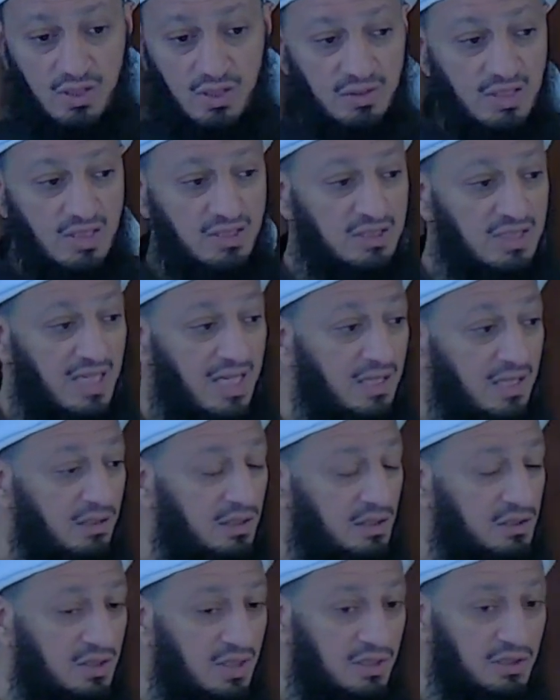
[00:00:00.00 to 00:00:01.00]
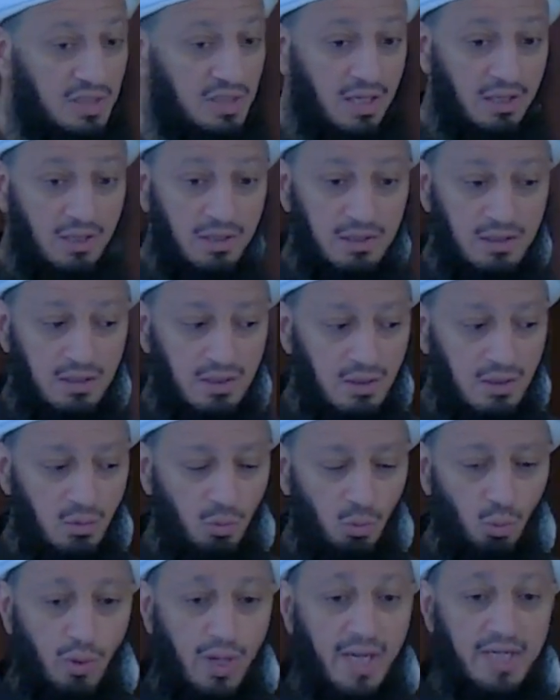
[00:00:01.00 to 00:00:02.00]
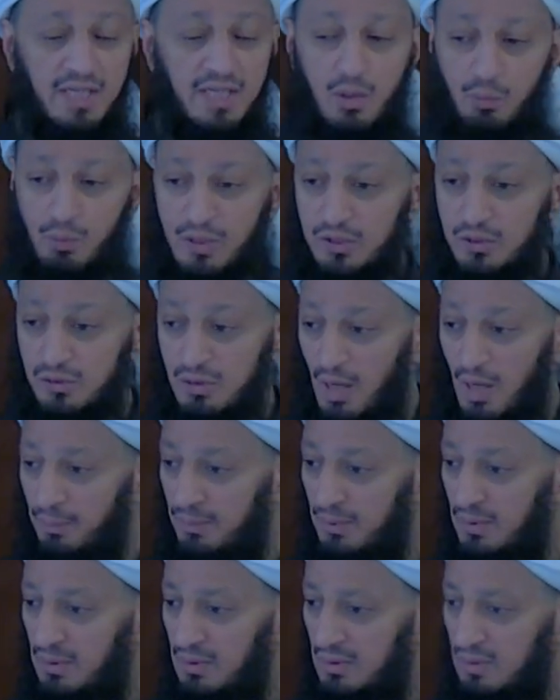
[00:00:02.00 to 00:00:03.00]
they started discussing, why did we stop?